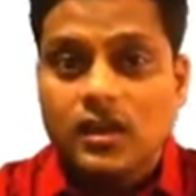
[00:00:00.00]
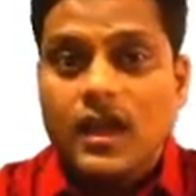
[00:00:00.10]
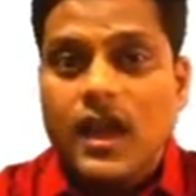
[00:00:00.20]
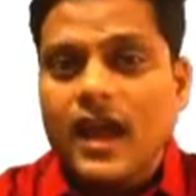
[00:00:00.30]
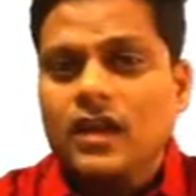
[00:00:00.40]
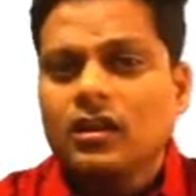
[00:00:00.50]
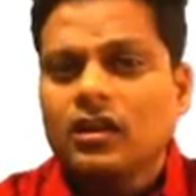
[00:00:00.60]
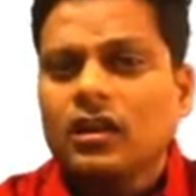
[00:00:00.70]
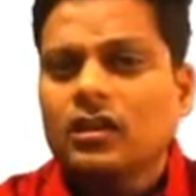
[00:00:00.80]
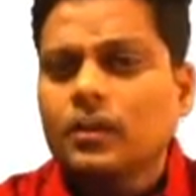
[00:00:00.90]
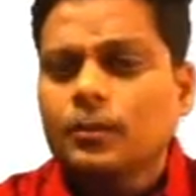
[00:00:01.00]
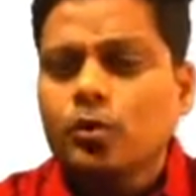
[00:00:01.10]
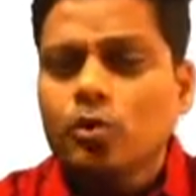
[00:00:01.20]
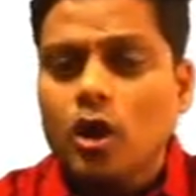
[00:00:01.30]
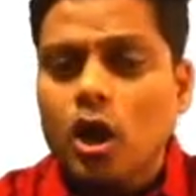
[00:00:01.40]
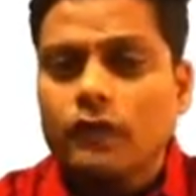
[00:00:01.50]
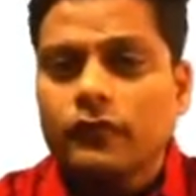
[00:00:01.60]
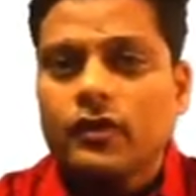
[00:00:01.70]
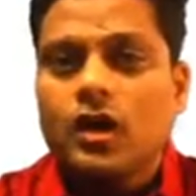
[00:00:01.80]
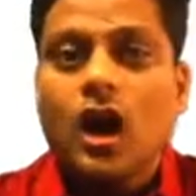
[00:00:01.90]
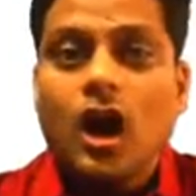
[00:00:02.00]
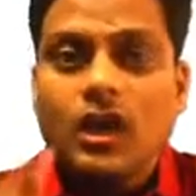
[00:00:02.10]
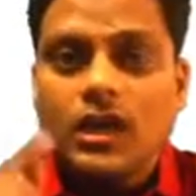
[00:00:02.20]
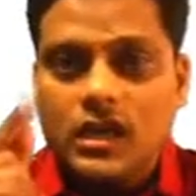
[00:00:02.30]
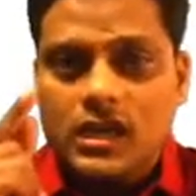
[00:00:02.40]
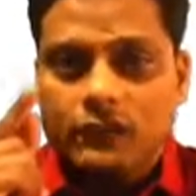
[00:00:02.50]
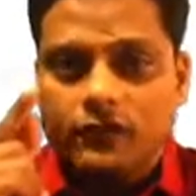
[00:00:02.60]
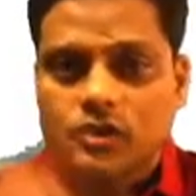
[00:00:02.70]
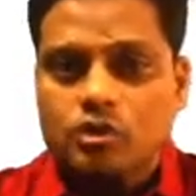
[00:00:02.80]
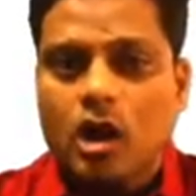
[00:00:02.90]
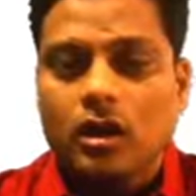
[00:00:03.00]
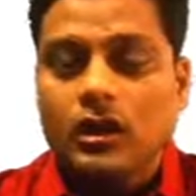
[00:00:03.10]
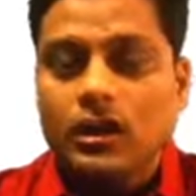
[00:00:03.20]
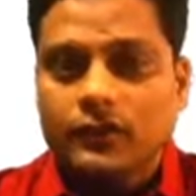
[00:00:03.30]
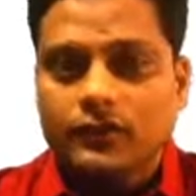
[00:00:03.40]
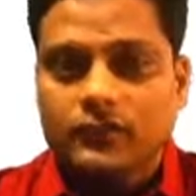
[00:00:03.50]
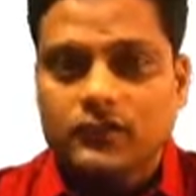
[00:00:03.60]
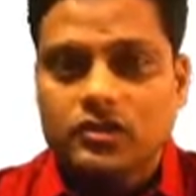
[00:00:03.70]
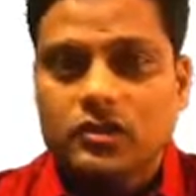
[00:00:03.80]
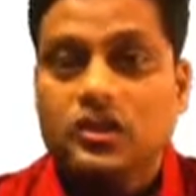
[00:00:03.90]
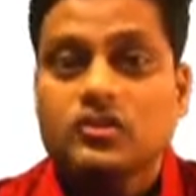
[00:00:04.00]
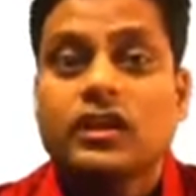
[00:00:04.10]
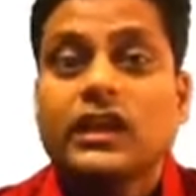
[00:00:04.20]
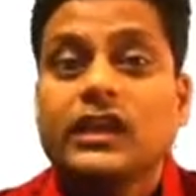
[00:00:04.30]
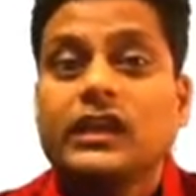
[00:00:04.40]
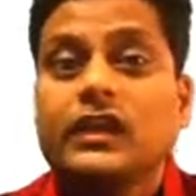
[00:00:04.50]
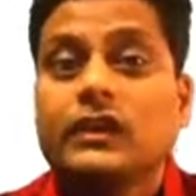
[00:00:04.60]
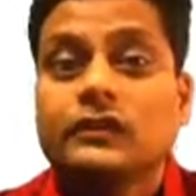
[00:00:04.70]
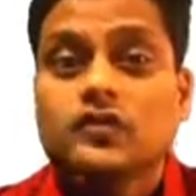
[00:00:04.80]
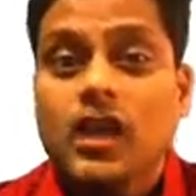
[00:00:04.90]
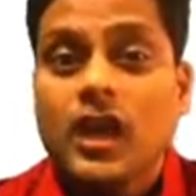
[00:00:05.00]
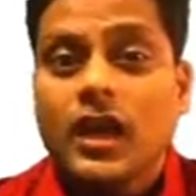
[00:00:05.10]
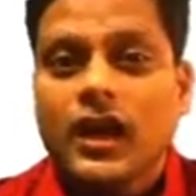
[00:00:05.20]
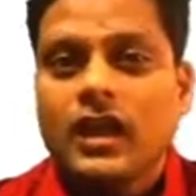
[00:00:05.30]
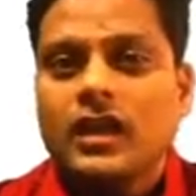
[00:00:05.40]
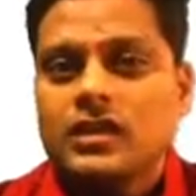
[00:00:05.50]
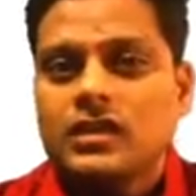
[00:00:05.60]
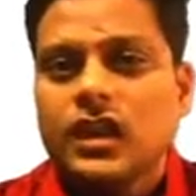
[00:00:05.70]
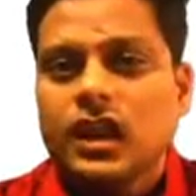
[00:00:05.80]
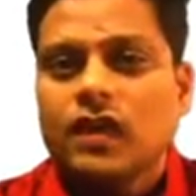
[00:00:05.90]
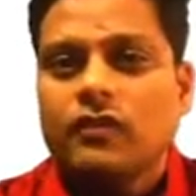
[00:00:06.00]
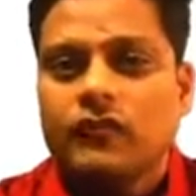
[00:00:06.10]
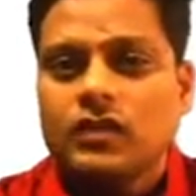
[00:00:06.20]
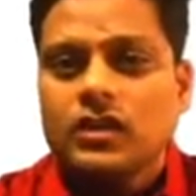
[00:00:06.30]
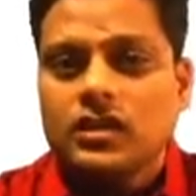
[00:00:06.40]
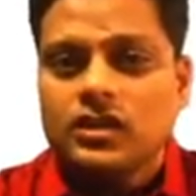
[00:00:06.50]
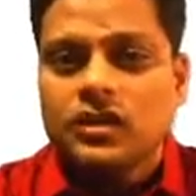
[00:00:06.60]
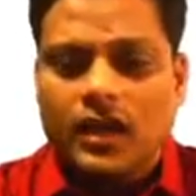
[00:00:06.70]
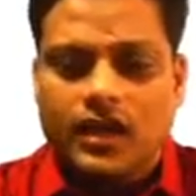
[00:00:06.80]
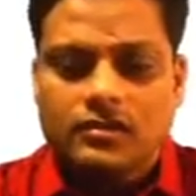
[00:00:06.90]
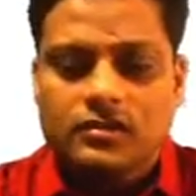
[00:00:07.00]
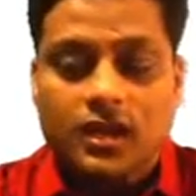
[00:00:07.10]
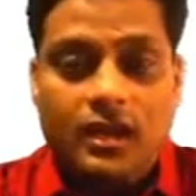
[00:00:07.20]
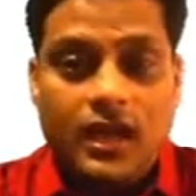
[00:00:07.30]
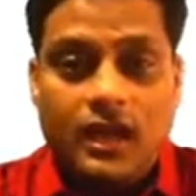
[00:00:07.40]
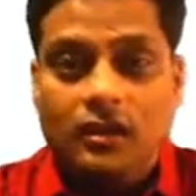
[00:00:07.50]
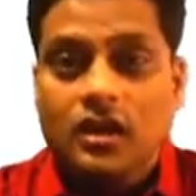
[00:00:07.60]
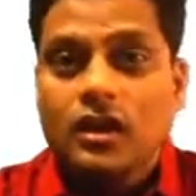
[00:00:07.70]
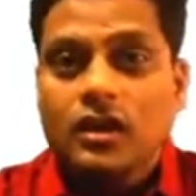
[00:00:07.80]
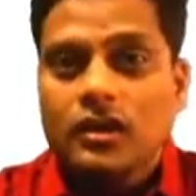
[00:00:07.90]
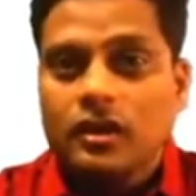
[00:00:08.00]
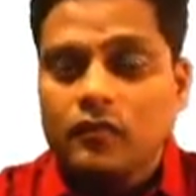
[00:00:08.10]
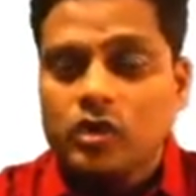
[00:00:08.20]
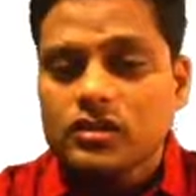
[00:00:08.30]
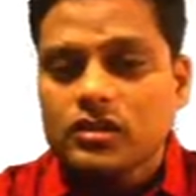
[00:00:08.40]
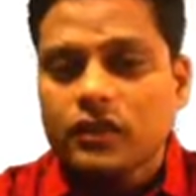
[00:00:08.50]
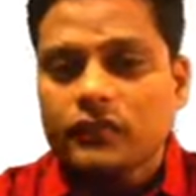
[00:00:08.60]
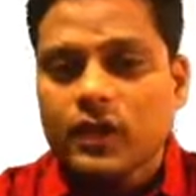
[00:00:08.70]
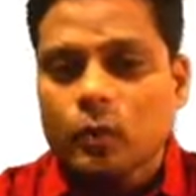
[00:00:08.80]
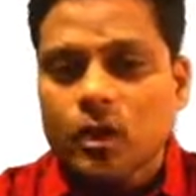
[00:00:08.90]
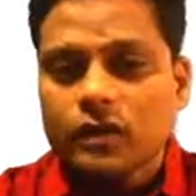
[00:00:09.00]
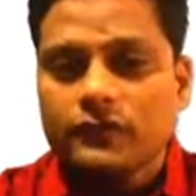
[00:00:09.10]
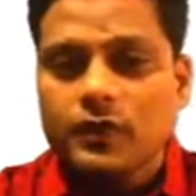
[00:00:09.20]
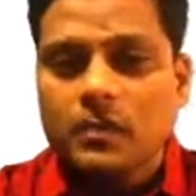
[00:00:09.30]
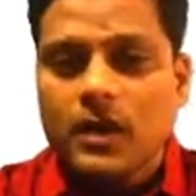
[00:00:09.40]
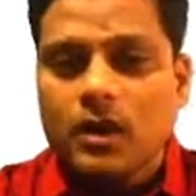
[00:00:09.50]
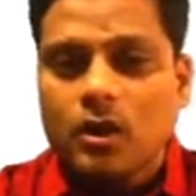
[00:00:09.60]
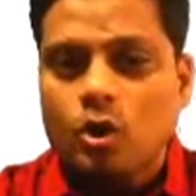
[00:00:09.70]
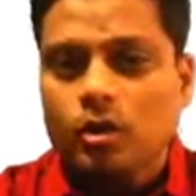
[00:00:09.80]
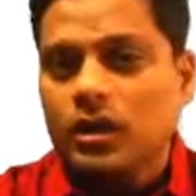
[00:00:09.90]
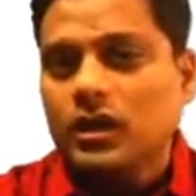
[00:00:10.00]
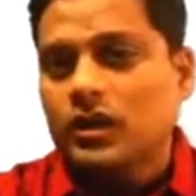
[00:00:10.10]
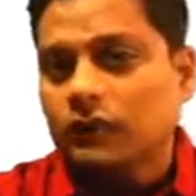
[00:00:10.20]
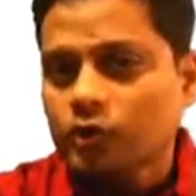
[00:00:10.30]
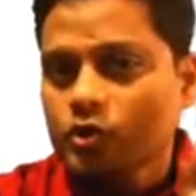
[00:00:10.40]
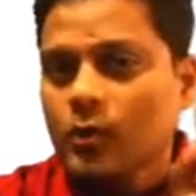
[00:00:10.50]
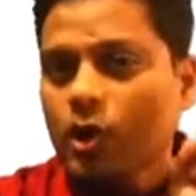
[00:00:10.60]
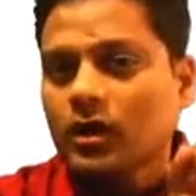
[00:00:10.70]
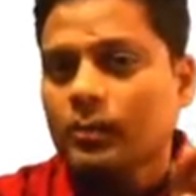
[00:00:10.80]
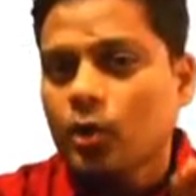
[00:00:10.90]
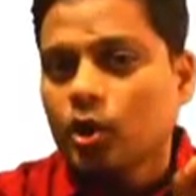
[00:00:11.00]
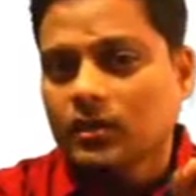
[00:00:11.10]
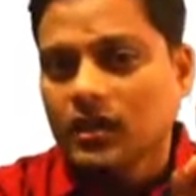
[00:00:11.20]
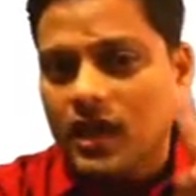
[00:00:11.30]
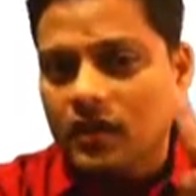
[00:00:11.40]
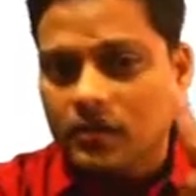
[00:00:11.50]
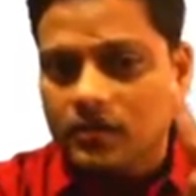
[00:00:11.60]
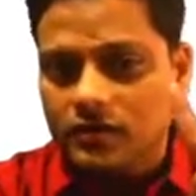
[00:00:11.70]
And the plural of a leaf is not leaves, it's leaves. L-E-A-V-E-S. Again, give yourself that 1 full mark only if you spotted both the errors.